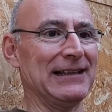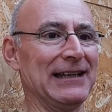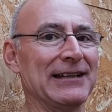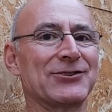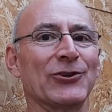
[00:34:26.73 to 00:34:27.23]

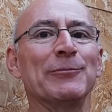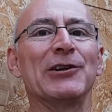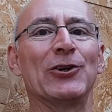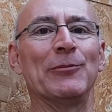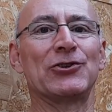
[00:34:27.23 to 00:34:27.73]
It's going to
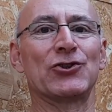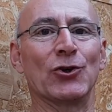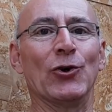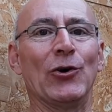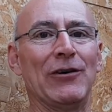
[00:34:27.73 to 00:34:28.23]
become a
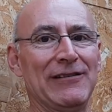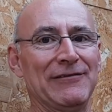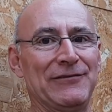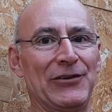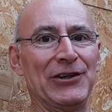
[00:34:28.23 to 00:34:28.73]
chore
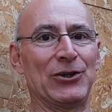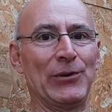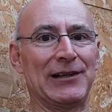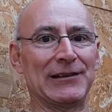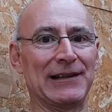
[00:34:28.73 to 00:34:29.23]
very
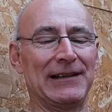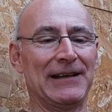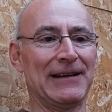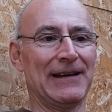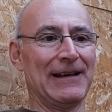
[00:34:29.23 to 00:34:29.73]
quickly,
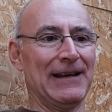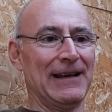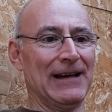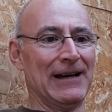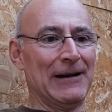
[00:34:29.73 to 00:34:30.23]

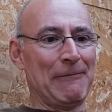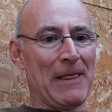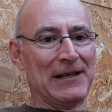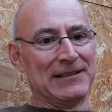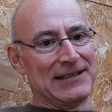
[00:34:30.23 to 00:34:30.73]

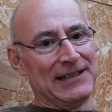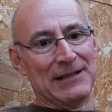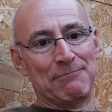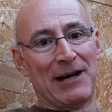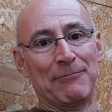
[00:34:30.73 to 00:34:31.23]
and indeed
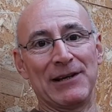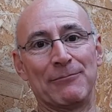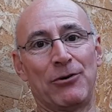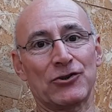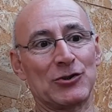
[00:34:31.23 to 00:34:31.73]
it might be
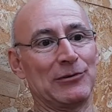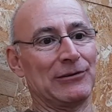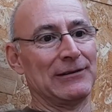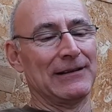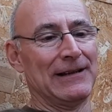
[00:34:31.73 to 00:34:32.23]
impossible
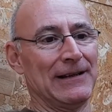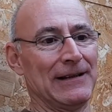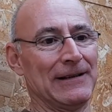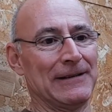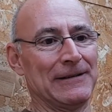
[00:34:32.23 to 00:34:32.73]

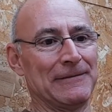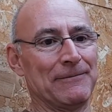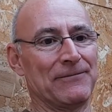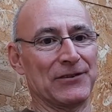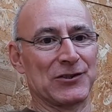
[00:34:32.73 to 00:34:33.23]

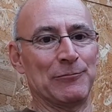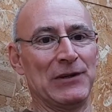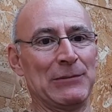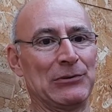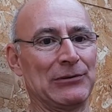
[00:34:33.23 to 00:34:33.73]
for some
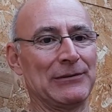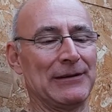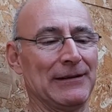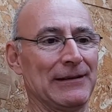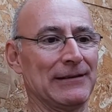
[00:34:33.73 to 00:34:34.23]
people
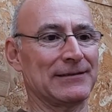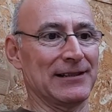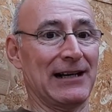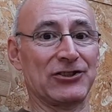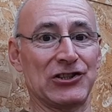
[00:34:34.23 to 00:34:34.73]
to
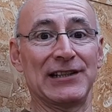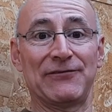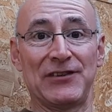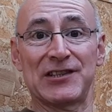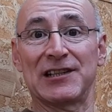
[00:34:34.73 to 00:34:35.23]
actually
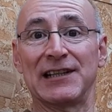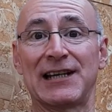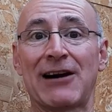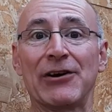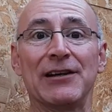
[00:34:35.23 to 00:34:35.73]
physically
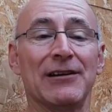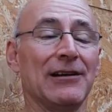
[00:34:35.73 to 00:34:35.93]
carry